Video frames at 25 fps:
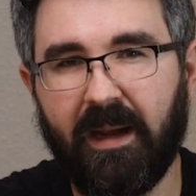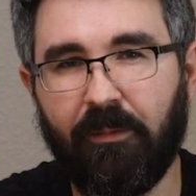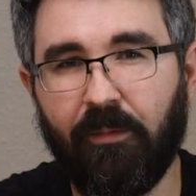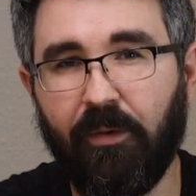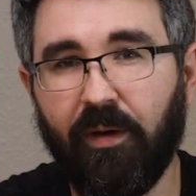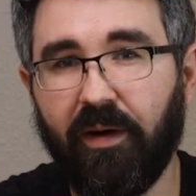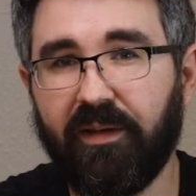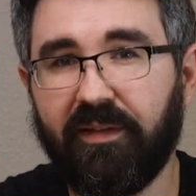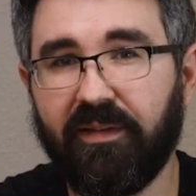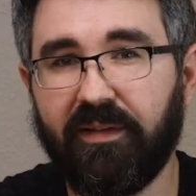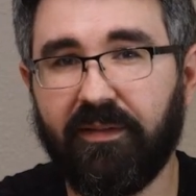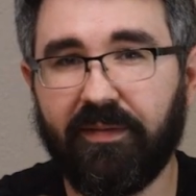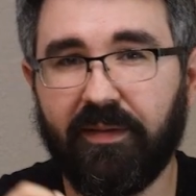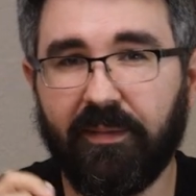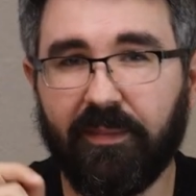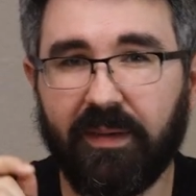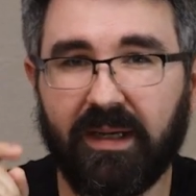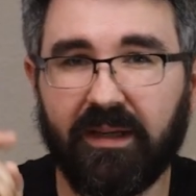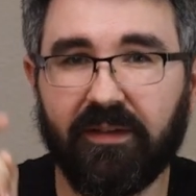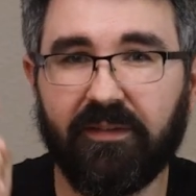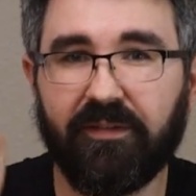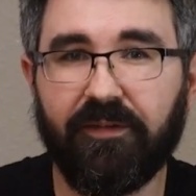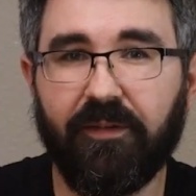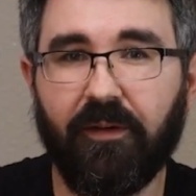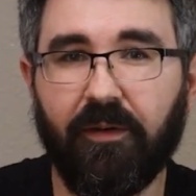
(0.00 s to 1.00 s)
Whereas if
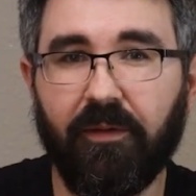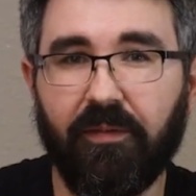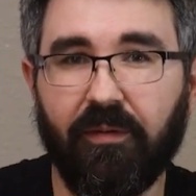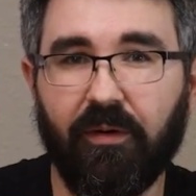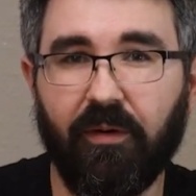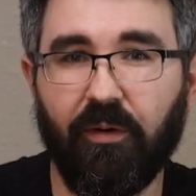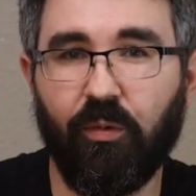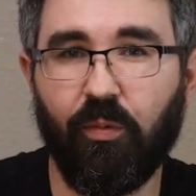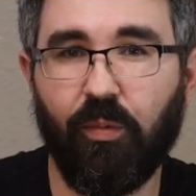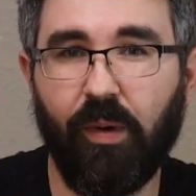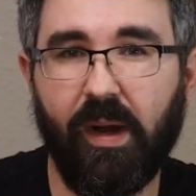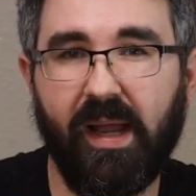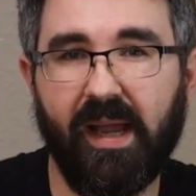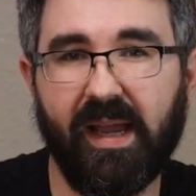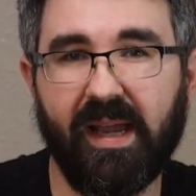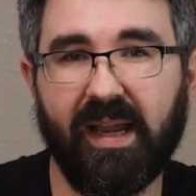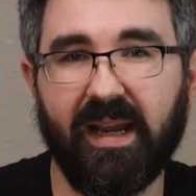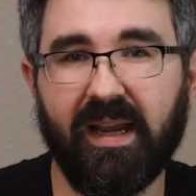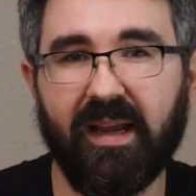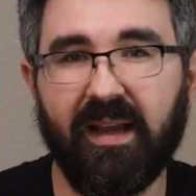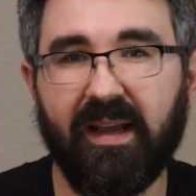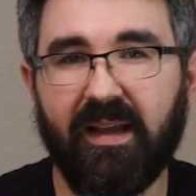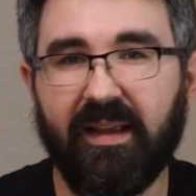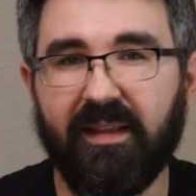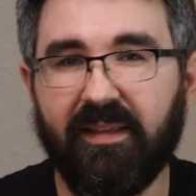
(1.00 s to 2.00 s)
something is farther
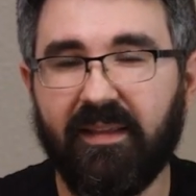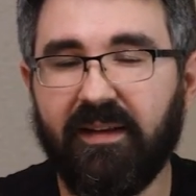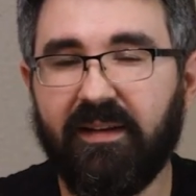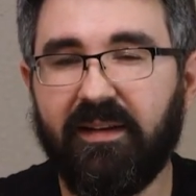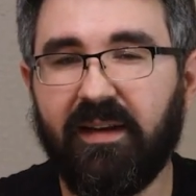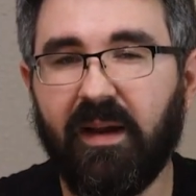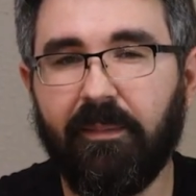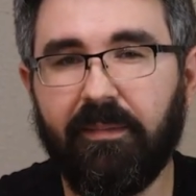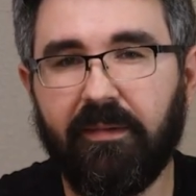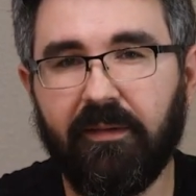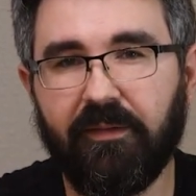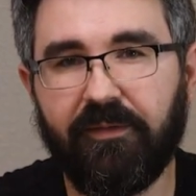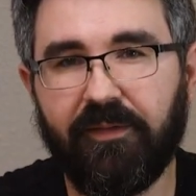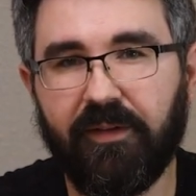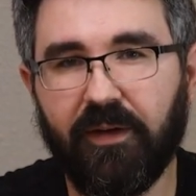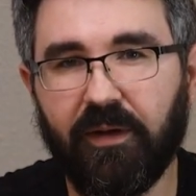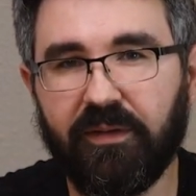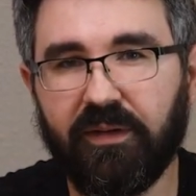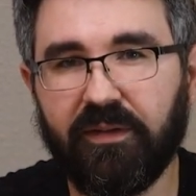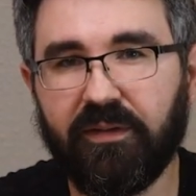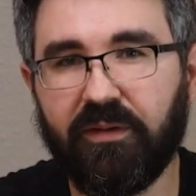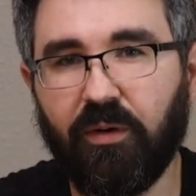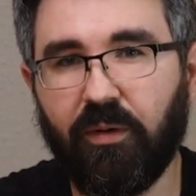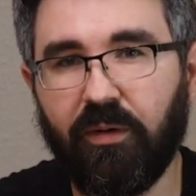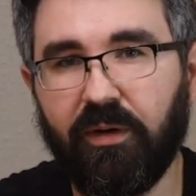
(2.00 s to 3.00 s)
away, the depth of
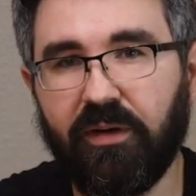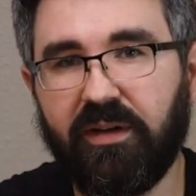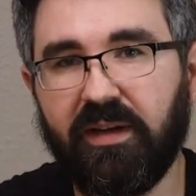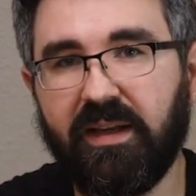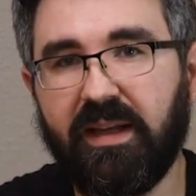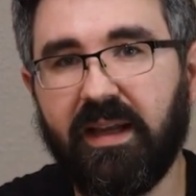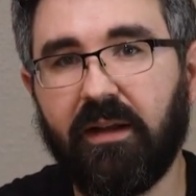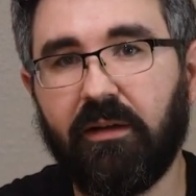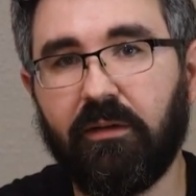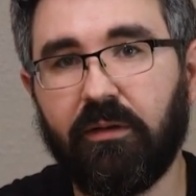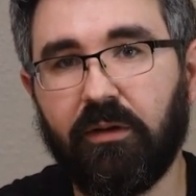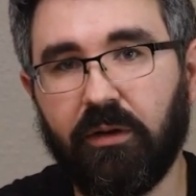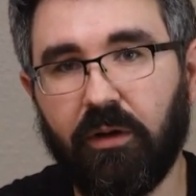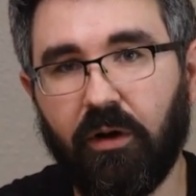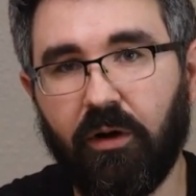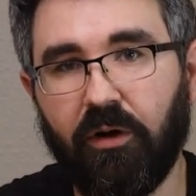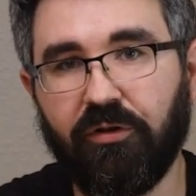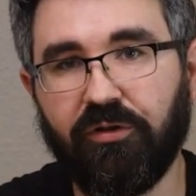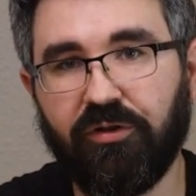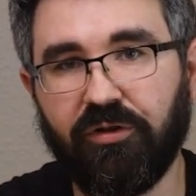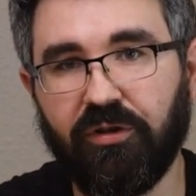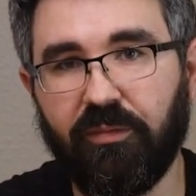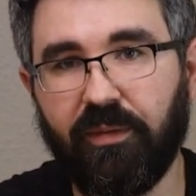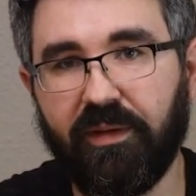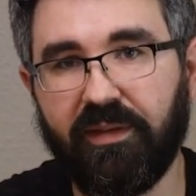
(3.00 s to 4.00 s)
field is going to get
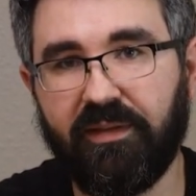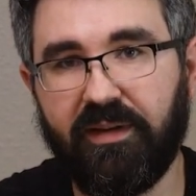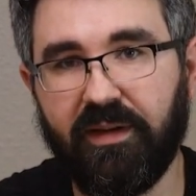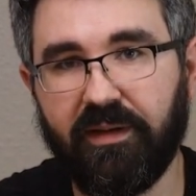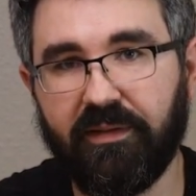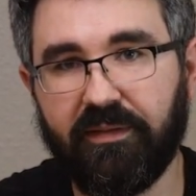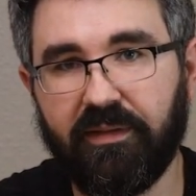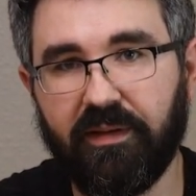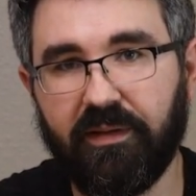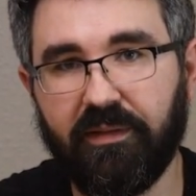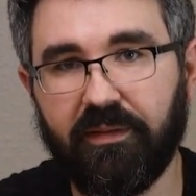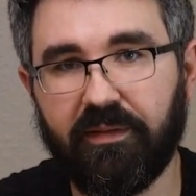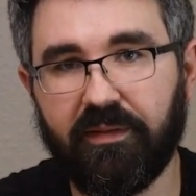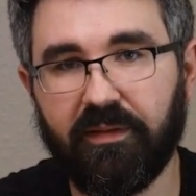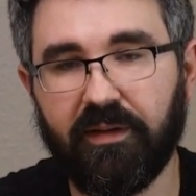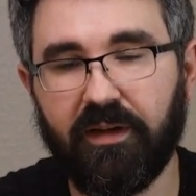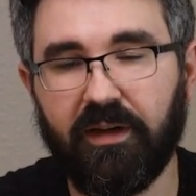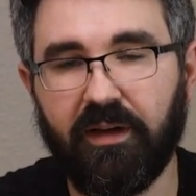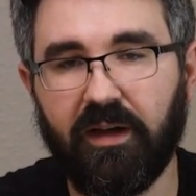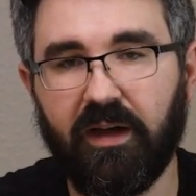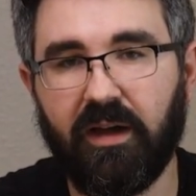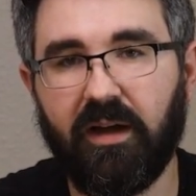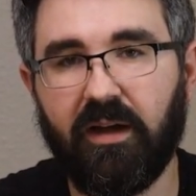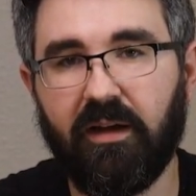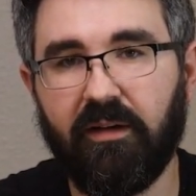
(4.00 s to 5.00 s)
larger with distance
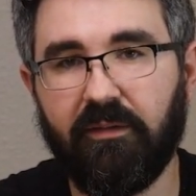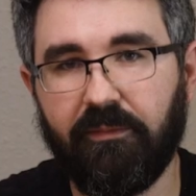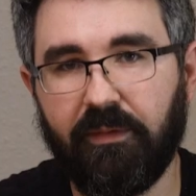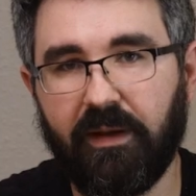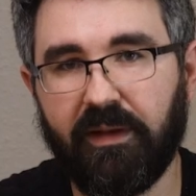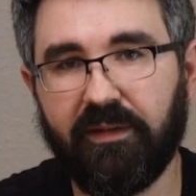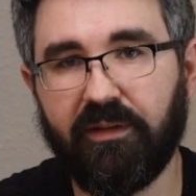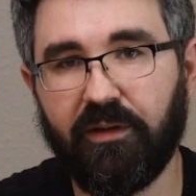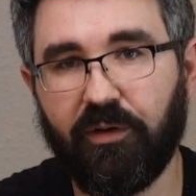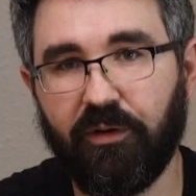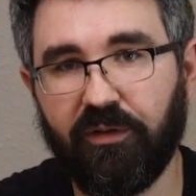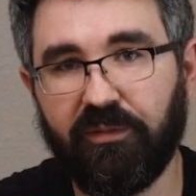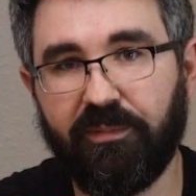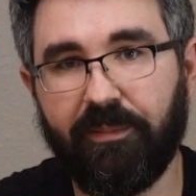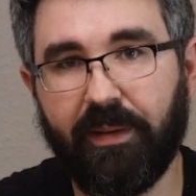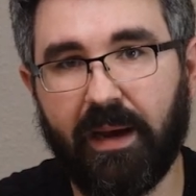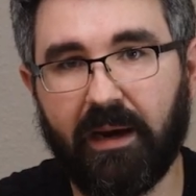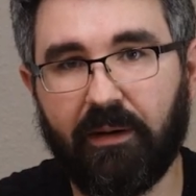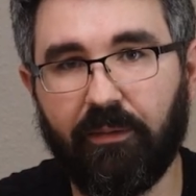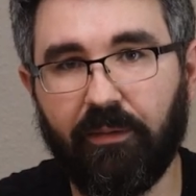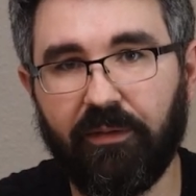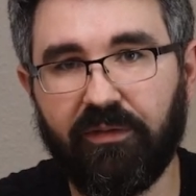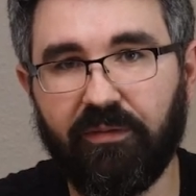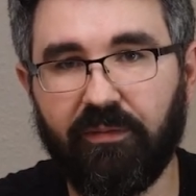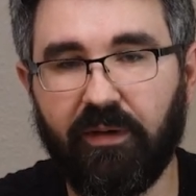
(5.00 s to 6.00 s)
as it goes
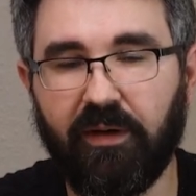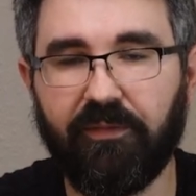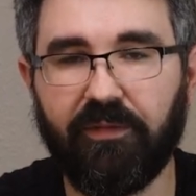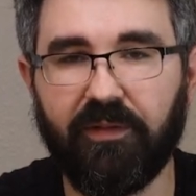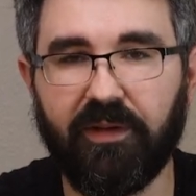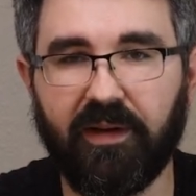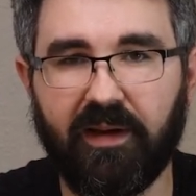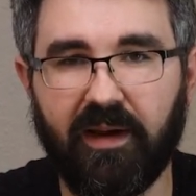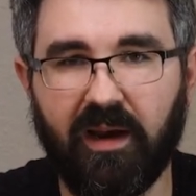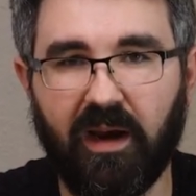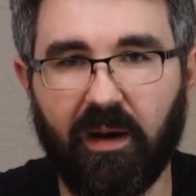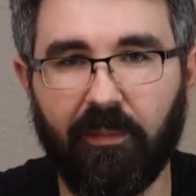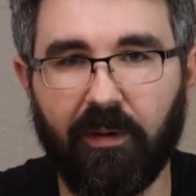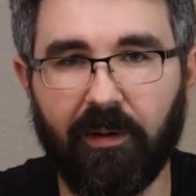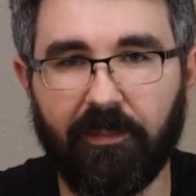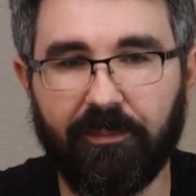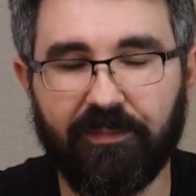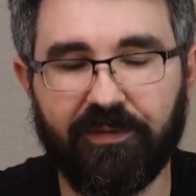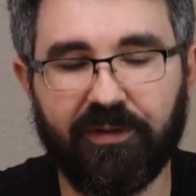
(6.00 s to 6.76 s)
backwards away from the camera.